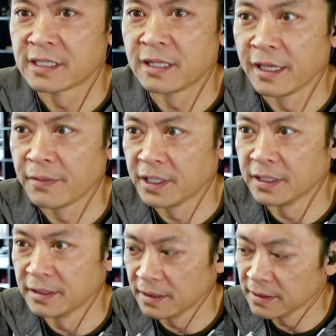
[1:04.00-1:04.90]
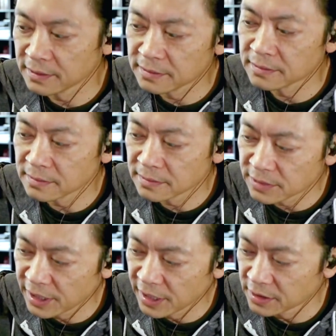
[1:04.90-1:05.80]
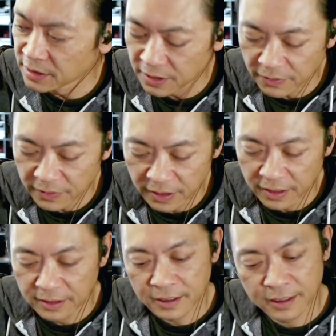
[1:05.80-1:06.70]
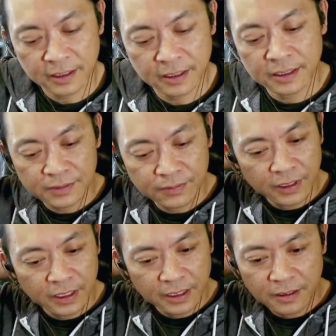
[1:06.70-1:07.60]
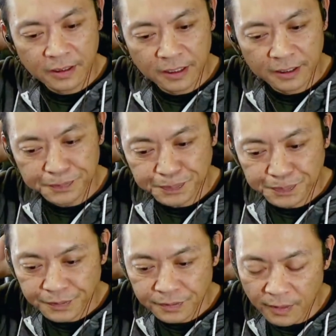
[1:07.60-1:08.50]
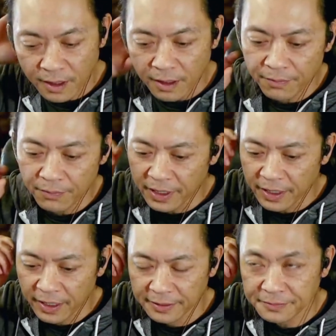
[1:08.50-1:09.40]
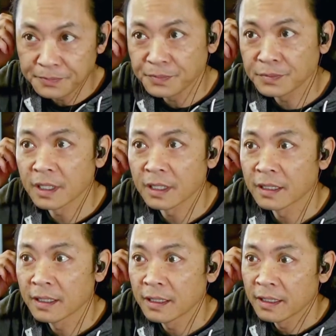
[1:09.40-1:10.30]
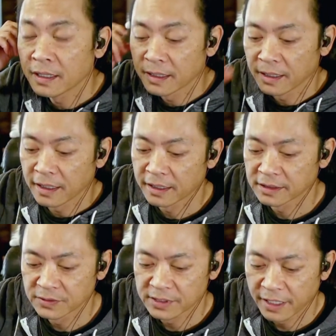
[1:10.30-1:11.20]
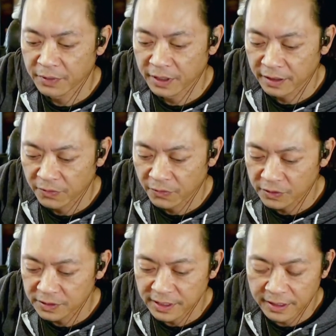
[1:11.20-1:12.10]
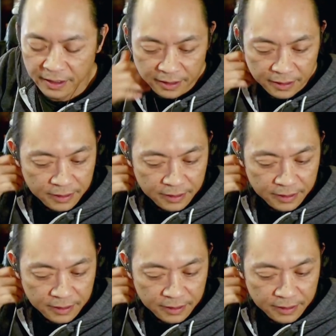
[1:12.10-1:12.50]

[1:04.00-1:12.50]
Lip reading: climate changes going on. It's pretty gnarly. But yeah, that's what's happening in the world today.